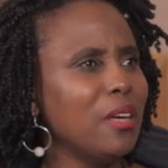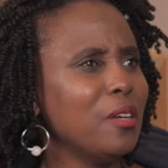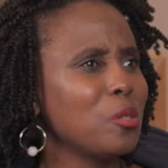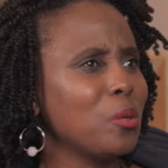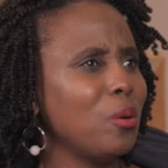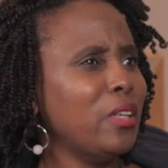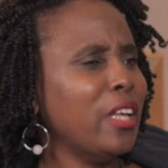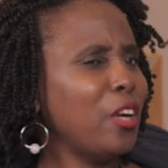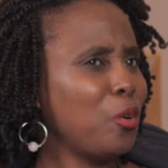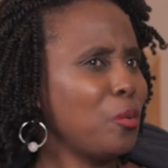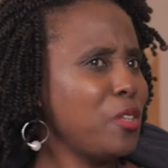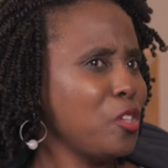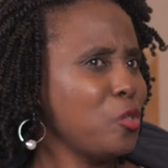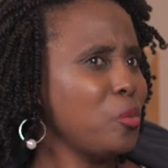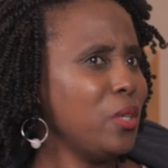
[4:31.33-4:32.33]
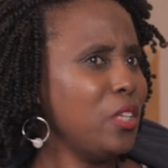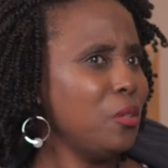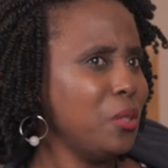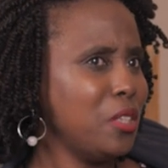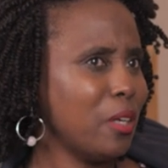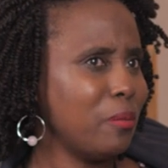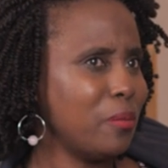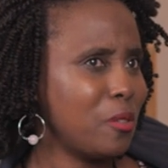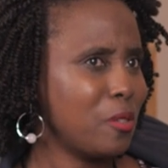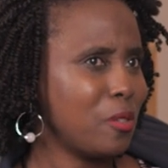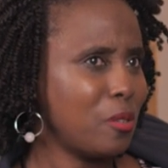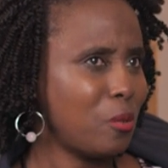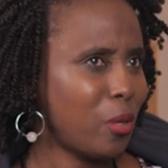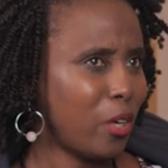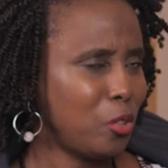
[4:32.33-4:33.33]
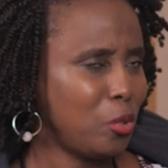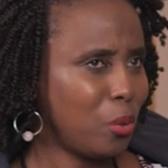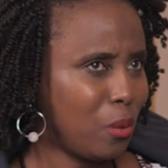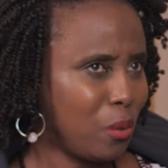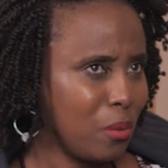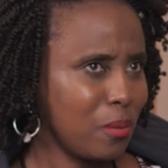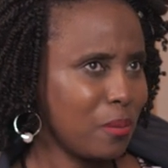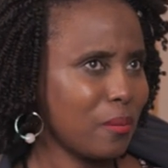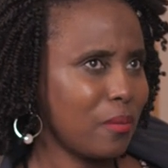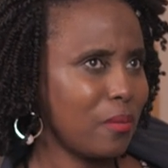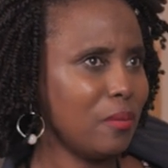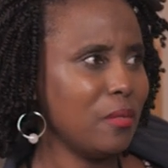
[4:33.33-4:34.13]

so there are a lot of things we did which are structural mm-hmm.